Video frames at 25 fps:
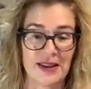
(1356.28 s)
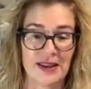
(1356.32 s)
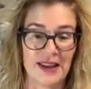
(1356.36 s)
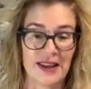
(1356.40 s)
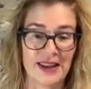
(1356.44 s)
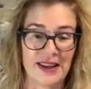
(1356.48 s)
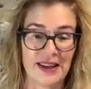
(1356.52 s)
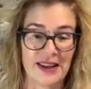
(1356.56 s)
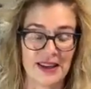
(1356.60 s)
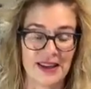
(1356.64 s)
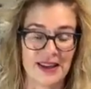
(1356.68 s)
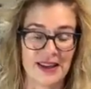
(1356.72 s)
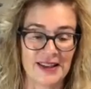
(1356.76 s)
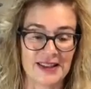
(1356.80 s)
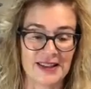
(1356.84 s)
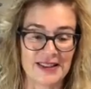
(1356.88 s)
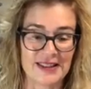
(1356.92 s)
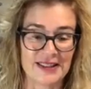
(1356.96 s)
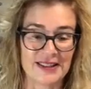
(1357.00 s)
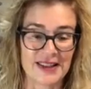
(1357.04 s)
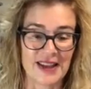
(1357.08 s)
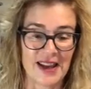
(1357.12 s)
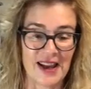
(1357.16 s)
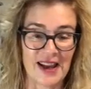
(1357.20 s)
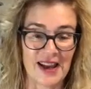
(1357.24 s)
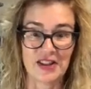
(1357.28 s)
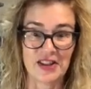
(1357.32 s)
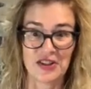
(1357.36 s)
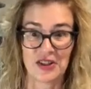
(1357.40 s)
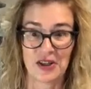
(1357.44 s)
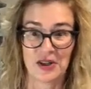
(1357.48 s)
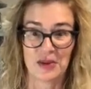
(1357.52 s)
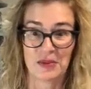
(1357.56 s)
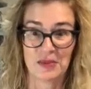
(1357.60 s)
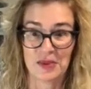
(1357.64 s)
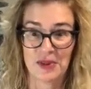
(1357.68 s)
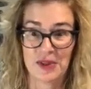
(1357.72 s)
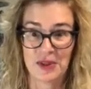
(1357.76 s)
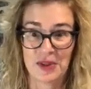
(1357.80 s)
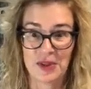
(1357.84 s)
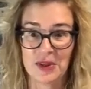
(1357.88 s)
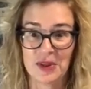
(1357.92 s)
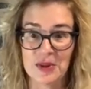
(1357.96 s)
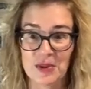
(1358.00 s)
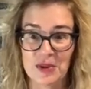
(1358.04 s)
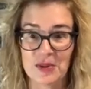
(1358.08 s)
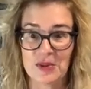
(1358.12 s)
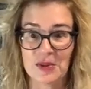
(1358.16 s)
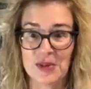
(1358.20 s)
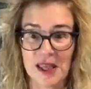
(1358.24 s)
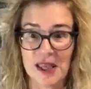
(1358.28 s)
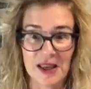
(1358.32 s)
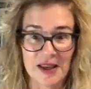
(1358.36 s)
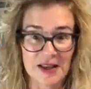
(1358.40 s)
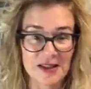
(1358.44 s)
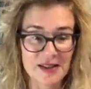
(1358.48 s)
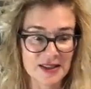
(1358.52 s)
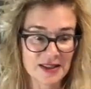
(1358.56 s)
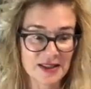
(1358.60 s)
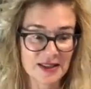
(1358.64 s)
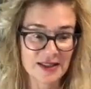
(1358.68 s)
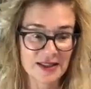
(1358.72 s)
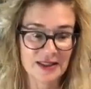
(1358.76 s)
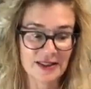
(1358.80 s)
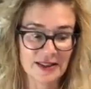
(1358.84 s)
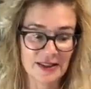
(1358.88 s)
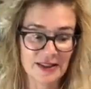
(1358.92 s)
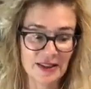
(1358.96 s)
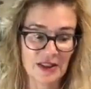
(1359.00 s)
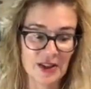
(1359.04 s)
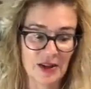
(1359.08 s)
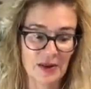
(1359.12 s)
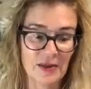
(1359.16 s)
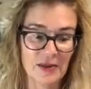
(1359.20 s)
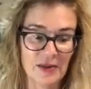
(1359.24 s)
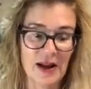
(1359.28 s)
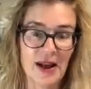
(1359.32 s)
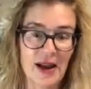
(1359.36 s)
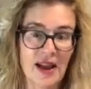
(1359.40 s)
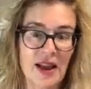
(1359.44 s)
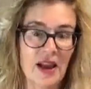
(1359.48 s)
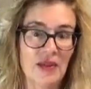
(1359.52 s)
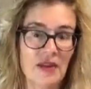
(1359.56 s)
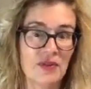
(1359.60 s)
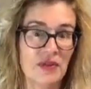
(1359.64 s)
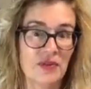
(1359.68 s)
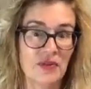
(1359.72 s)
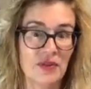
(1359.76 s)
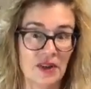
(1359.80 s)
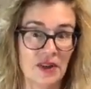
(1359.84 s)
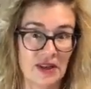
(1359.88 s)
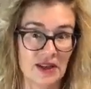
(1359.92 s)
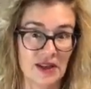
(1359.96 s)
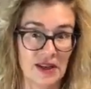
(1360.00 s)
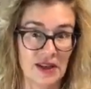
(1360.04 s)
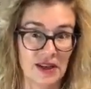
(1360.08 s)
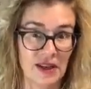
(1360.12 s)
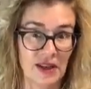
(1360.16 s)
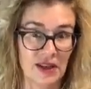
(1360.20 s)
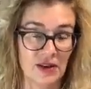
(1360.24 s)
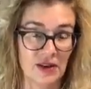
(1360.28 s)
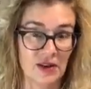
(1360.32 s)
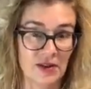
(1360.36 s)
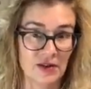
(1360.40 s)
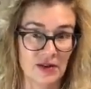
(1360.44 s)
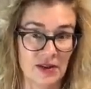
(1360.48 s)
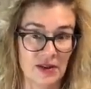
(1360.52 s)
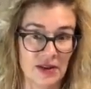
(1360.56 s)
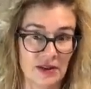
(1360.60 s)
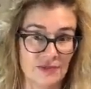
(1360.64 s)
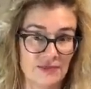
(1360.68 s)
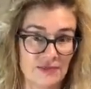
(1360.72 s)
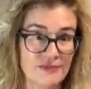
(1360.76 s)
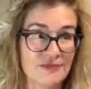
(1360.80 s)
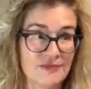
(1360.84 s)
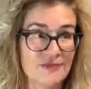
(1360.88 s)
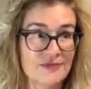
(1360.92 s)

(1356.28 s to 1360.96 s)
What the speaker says: And I share with you that, you know, I have a fear to get over.